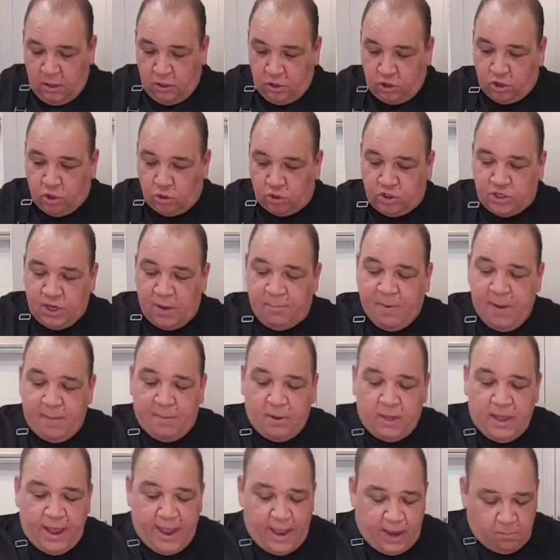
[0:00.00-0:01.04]
So some
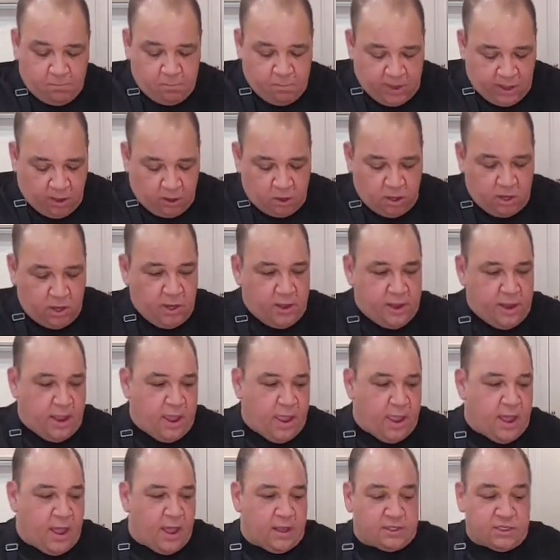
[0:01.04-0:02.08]
people add milk,
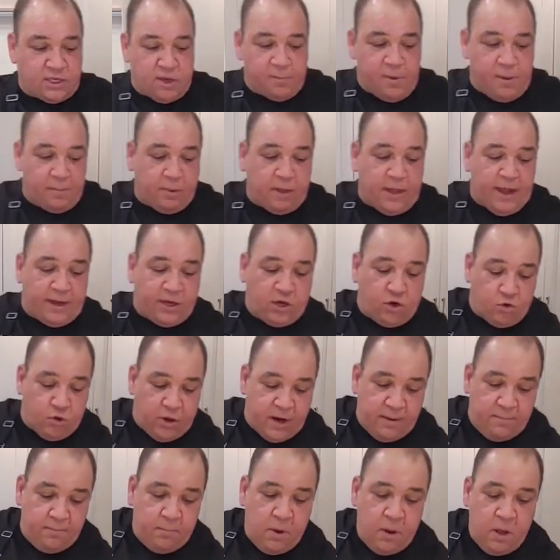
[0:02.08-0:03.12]
some people add
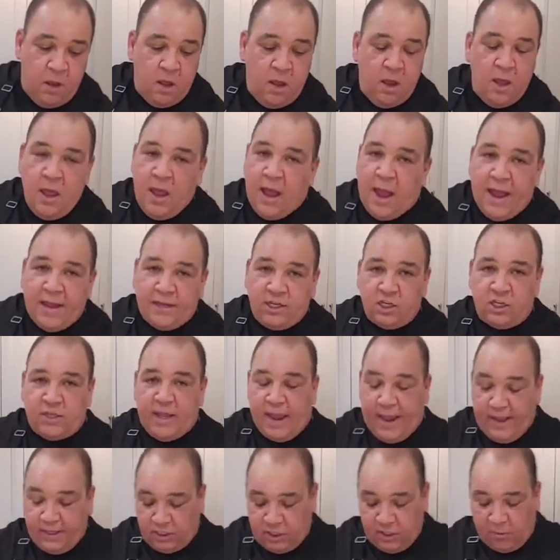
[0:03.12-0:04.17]
cream. I just
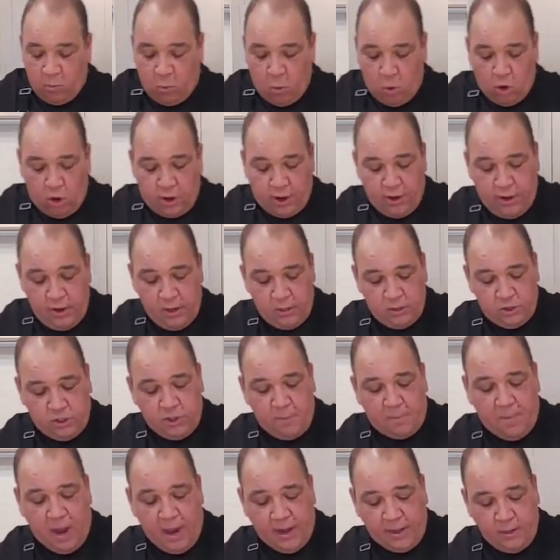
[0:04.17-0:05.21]
add some water
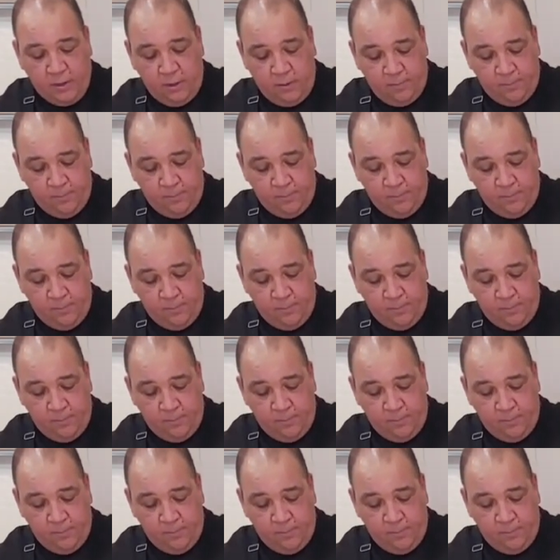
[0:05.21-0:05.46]
to mine.